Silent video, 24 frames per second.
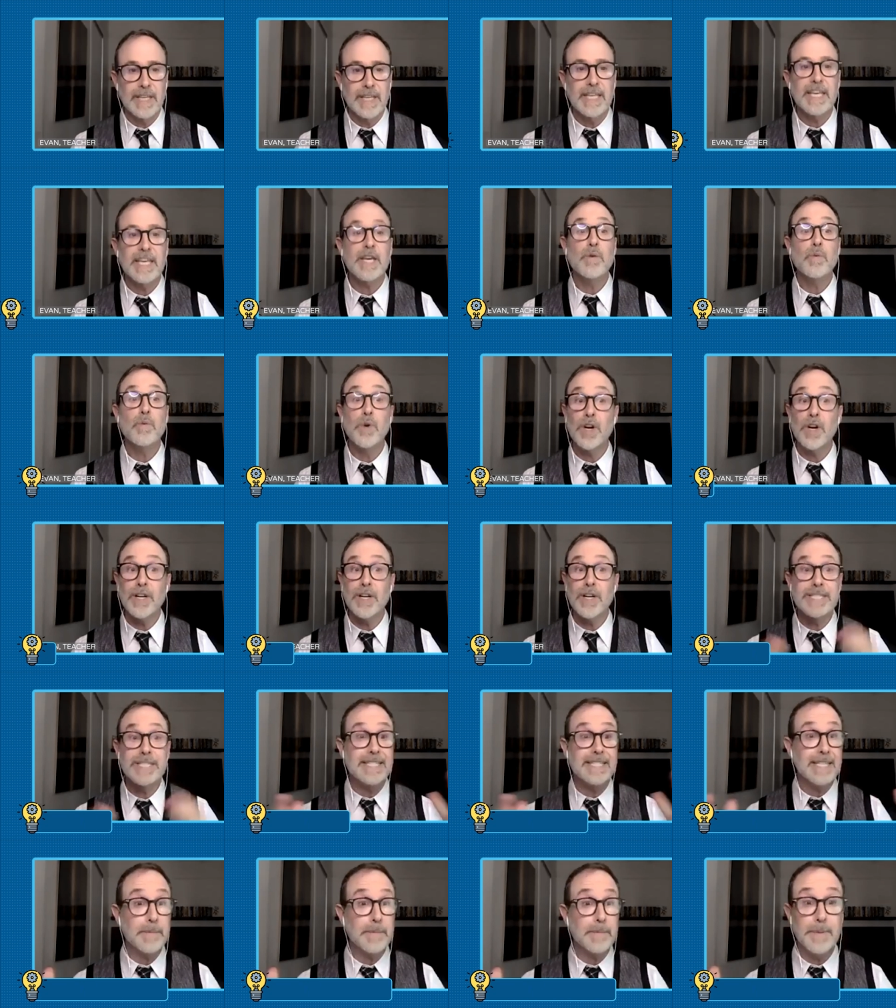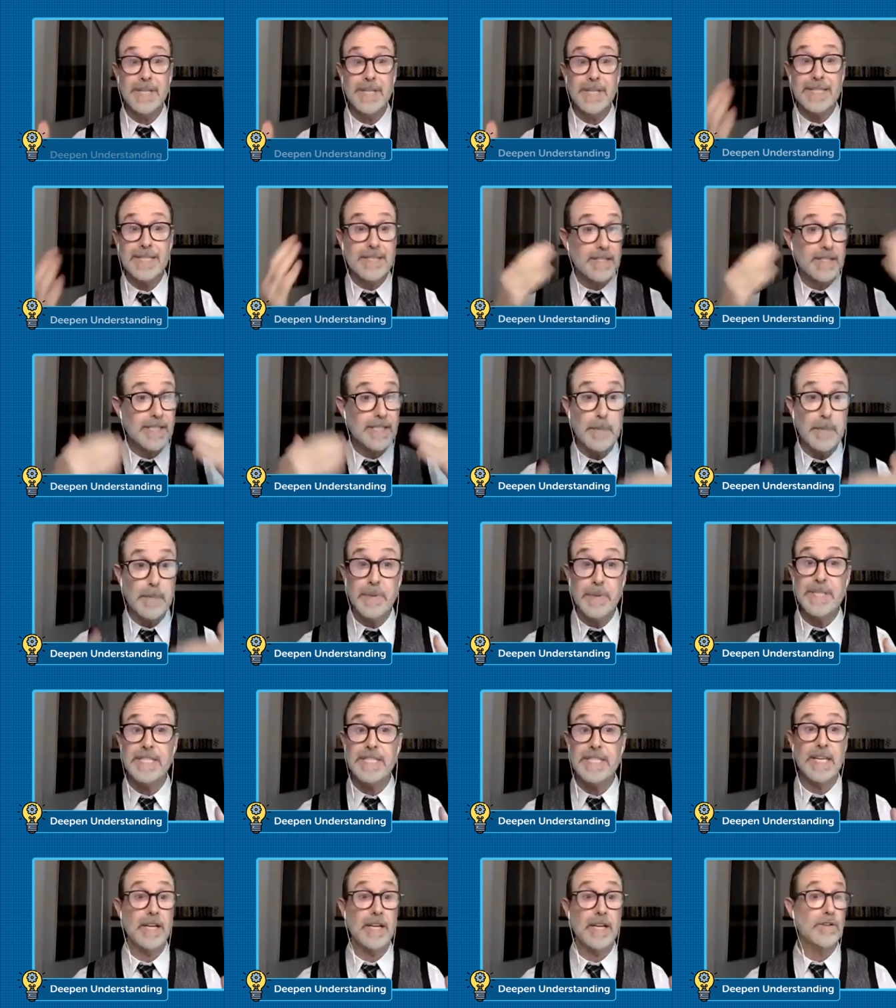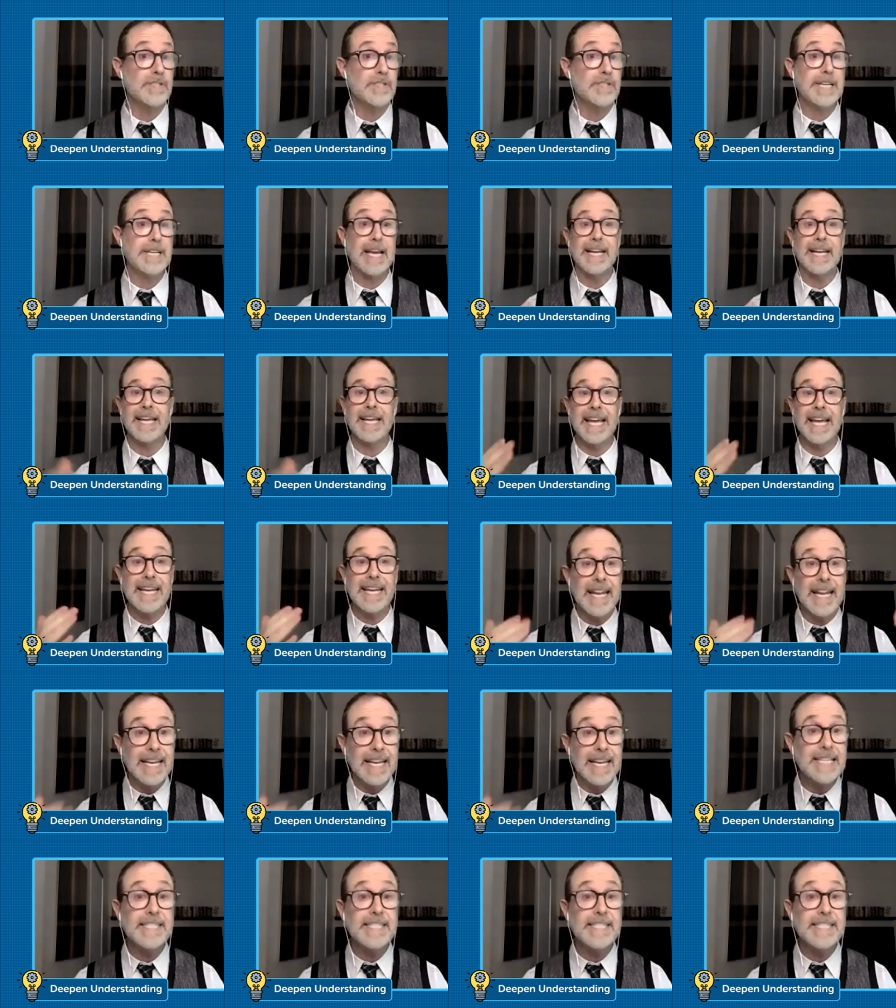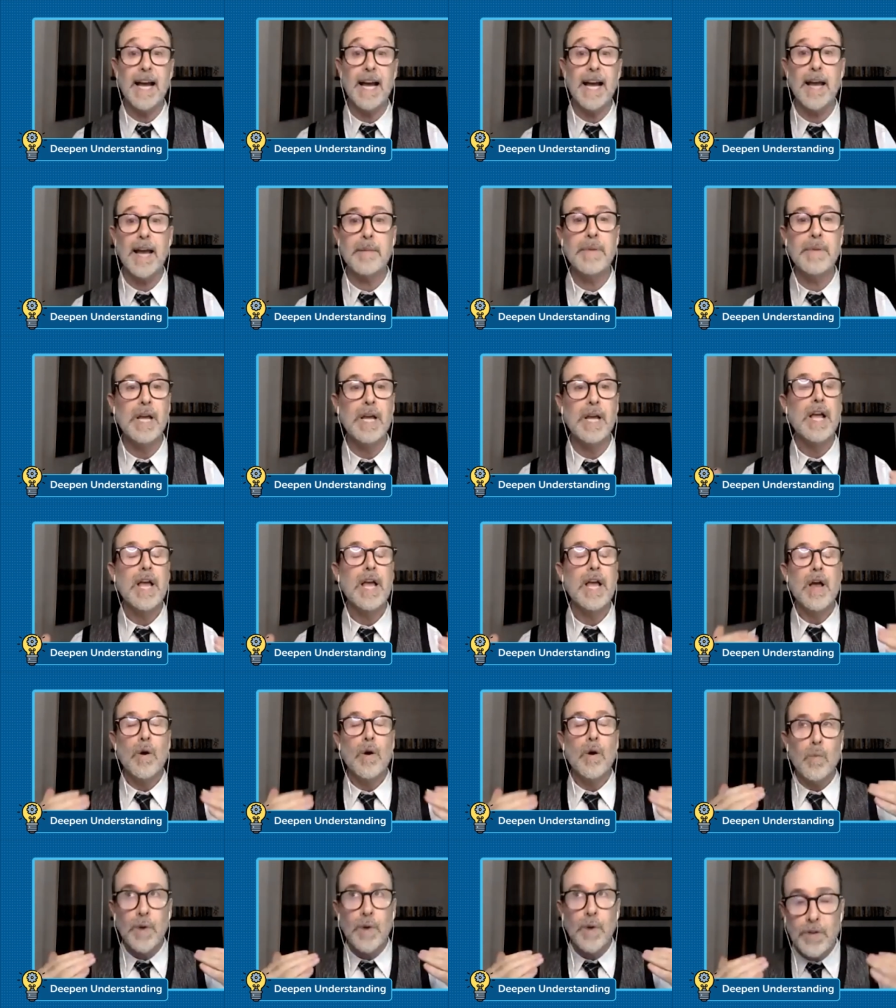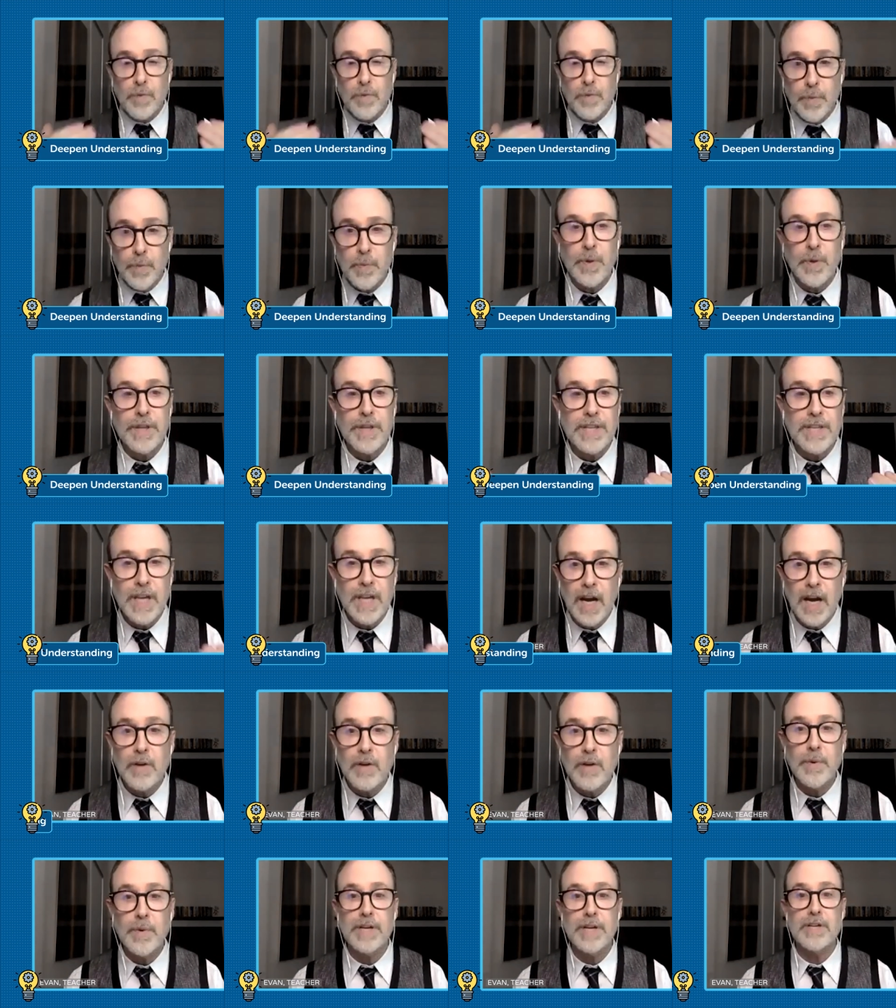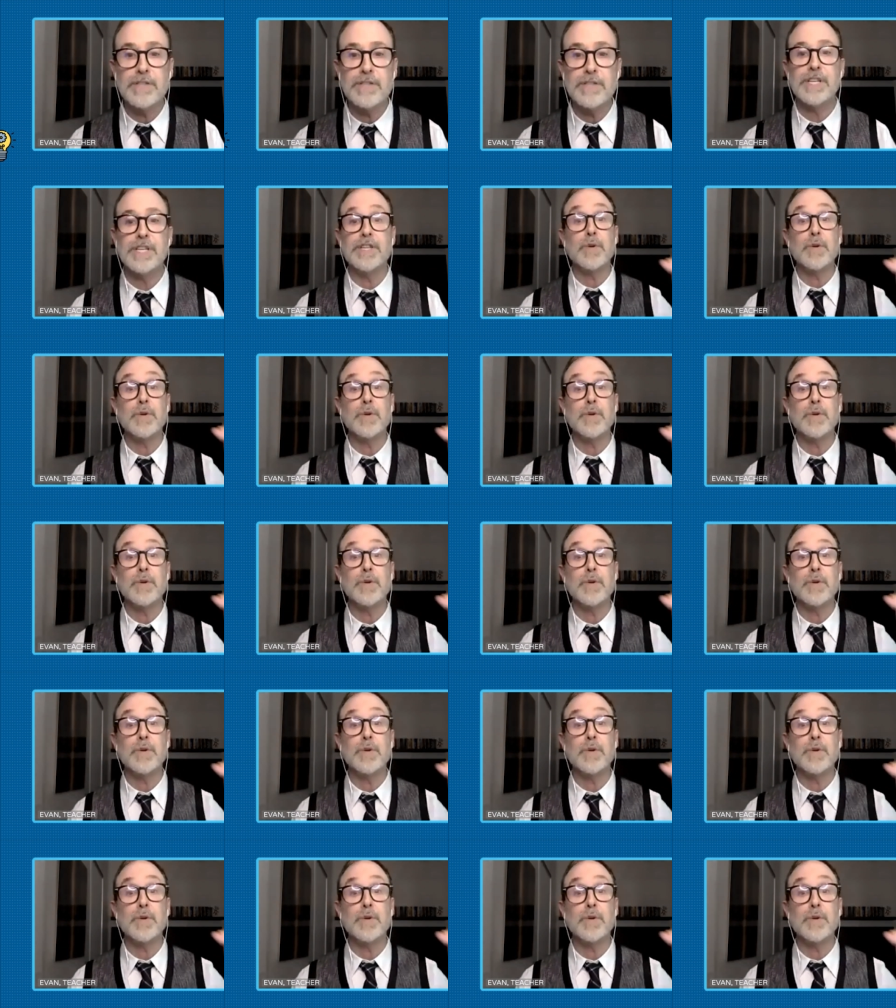Keyword deepens deepens the understanding. And anytime with with young readers that you